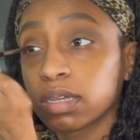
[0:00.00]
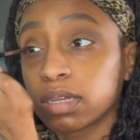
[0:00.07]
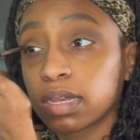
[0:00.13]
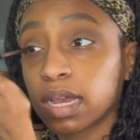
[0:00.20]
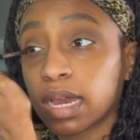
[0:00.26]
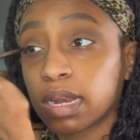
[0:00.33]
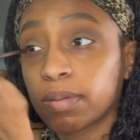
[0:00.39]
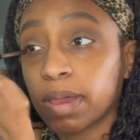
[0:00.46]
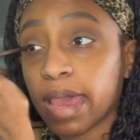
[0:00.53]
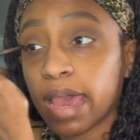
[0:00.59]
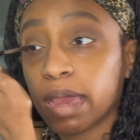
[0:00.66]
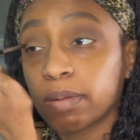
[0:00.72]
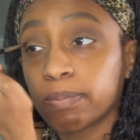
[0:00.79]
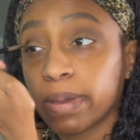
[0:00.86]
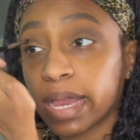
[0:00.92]
kind of
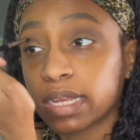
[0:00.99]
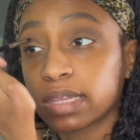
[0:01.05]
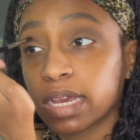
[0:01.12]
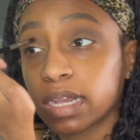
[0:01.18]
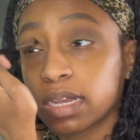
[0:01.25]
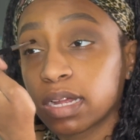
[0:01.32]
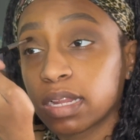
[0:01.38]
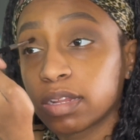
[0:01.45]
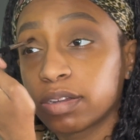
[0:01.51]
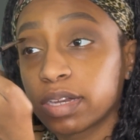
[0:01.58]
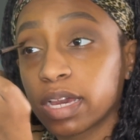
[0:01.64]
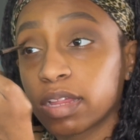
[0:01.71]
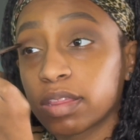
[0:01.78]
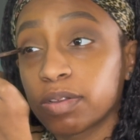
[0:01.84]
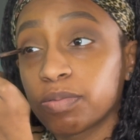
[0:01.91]
add back that color now
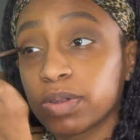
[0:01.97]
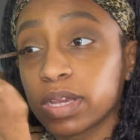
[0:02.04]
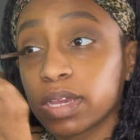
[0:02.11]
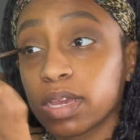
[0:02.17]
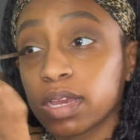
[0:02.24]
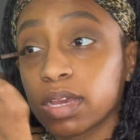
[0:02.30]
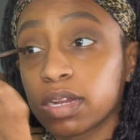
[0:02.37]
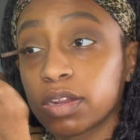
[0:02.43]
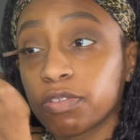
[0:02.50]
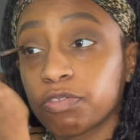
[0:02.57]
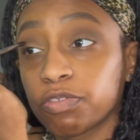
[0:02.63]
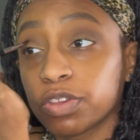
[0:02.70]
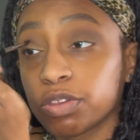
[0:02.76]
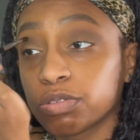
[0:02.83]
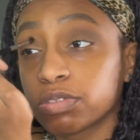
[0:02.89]
that we
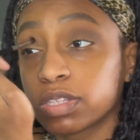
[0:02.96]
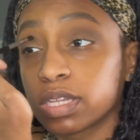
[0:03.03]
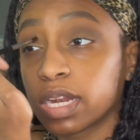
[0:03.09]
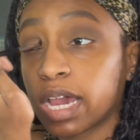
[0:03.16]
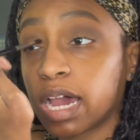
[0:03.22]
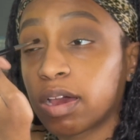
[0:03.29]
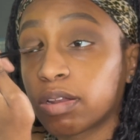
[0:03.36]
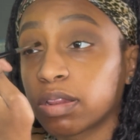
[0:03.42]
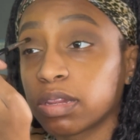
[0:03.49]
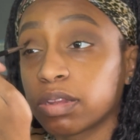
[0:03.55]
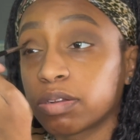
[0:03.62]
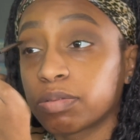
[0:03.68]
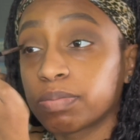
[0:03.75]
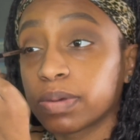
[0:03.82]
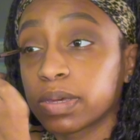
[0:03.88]
diffused it out a
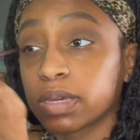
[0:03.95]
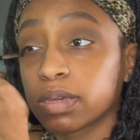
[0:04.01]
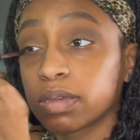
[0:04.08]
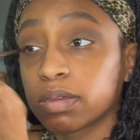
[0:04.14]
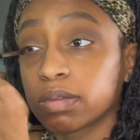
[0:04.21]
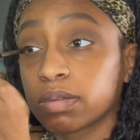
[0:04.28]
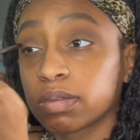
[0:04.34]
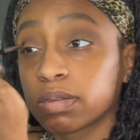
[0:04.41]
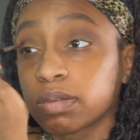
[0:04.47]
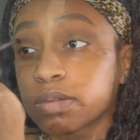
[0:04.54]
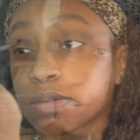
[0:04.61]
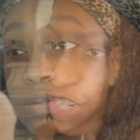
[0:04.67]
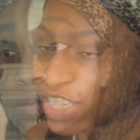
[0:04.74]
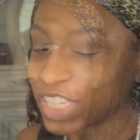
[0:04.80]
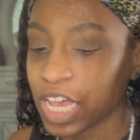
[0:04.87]
little bit.